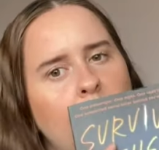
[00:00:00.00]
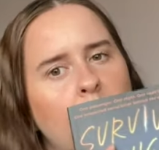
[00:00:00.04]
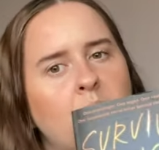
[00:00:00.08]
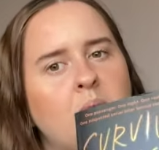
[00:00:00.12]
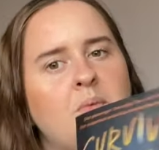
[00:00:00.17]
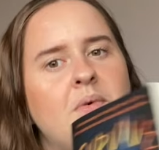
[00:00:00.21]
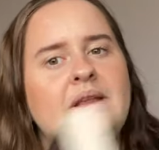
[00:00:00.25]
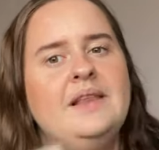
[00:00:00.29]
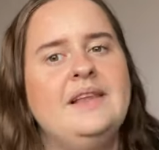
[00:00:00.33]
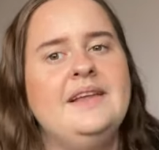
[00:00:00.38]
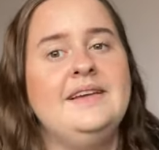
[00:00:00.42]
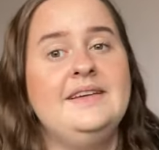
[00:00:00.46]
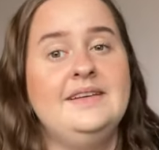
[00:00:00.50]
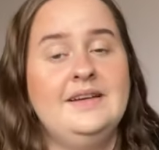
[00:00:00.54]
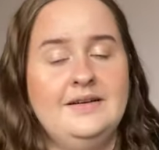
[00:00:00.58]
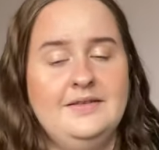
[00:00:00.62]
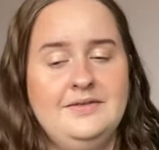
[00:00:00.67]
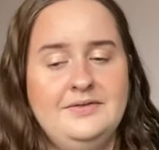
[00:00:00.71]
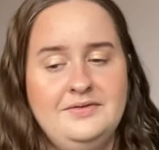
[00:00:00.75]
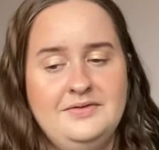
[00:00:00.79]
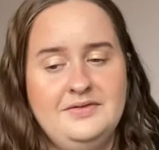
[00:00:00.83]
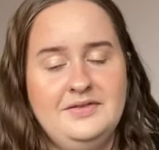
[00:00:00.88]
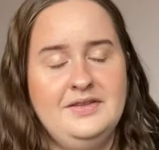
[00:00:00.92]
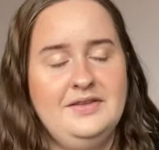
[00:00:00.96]
weirdly enough
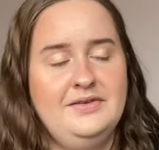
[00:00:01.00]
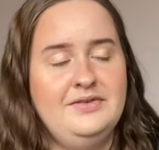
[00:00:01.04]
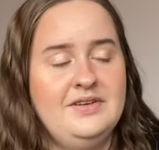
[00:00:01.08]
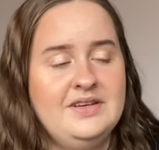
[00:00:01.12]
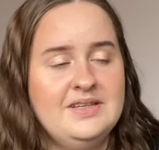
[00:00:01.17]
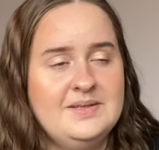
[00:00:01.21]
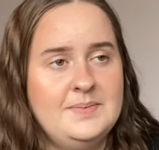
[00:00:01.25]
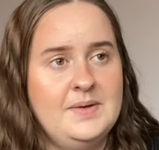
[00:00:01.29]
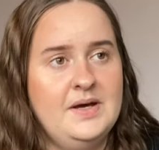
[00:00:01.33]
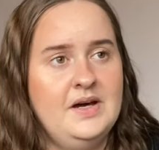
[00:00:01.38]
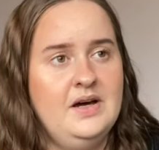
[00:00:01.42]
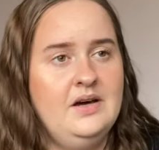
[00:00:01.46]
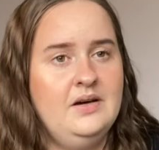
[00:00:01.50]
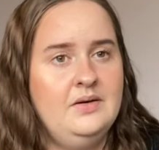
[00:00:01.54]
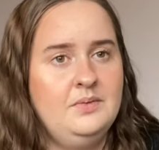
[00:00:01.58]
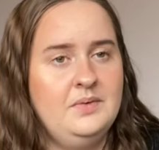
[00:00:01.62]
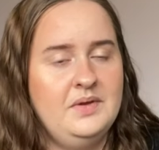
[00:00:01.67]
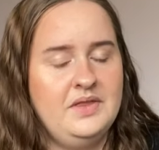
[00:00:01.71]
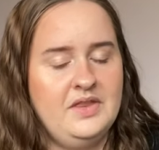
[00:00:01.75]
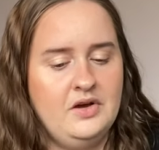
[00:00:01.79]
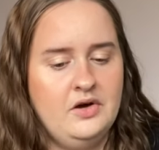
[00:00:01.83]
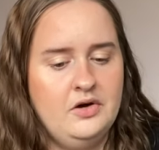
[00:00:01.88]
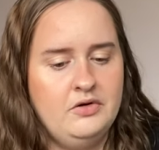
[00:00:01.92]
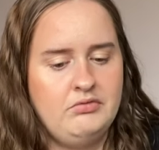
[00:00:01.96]
the first part with
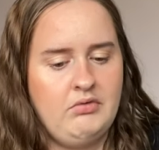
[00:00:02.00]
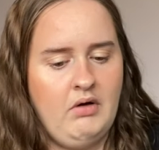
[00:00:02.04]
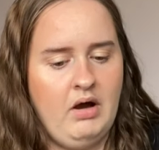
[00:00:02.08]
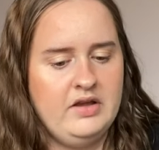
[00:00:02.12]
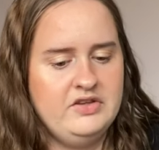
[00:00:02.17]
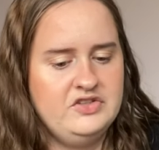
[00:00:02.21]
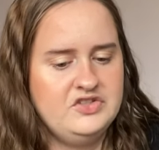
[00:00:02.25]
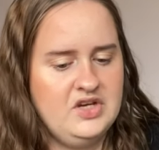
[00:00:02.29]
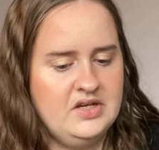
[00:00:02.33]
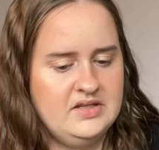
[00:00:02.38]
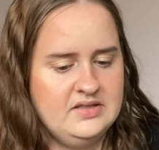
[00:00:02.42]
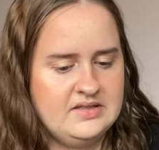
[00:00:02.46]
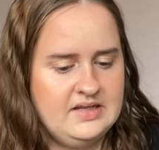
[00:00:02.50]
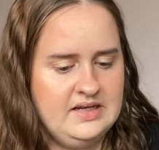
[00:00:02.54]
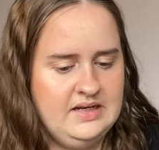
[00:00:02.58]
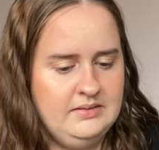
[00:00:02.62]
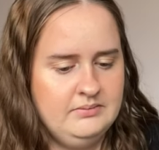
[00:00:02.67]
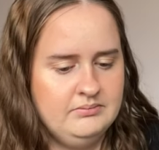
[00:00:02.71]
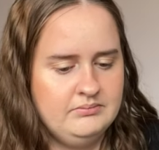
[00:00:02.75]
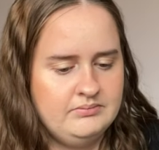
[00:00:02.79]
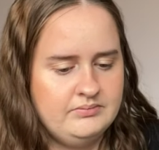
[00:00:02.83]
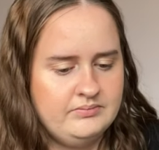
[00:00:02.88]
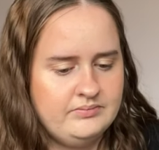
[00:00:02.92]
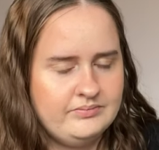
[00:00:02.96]
the whole rideshare
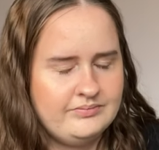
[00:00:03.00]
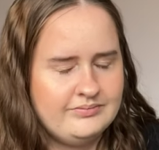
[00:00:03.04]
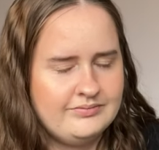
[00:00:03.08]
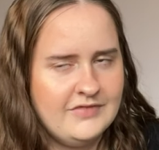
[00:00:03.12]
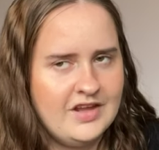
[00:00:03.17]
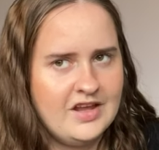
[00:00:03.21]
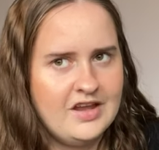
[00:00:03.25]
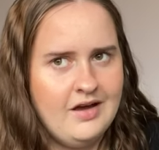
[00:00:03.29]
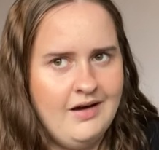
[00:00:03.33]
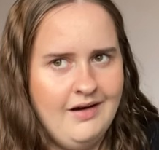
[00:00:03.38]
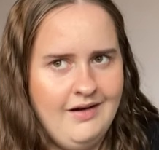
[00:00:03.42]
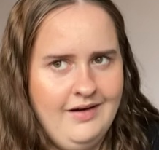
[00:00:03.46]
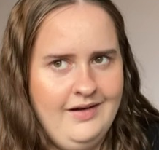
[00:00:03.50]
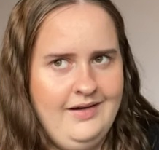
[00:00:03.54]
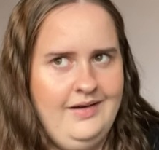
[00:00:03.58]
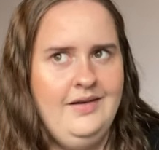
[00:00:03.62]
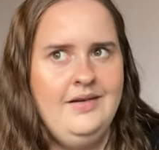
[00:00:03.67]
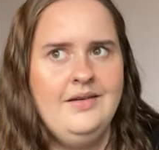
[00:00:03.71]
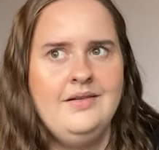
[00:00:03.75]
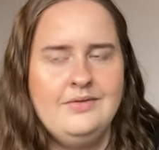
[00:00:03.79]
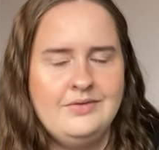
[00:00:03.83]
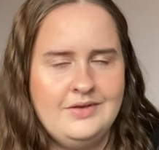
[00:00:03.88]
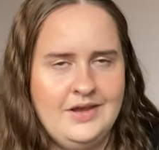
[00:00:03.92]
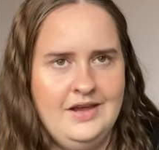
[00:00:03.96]
scheme
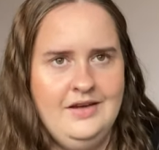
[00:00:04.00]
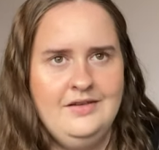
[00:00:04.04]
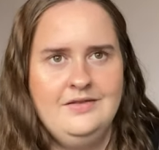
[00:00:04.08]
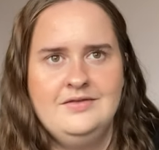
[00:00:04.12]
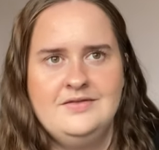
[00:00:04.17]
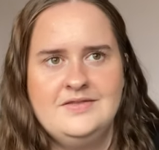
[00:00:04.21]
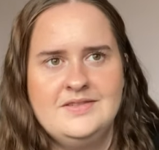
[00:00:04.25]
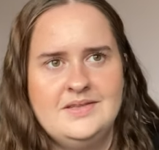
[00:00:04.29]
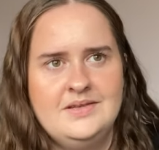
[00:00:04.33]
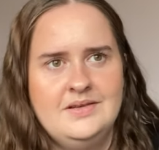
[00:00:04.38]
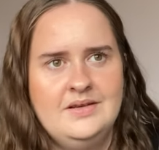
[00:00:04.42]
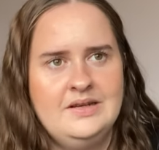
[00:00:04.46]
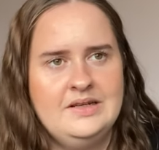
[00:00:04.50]
kind of gives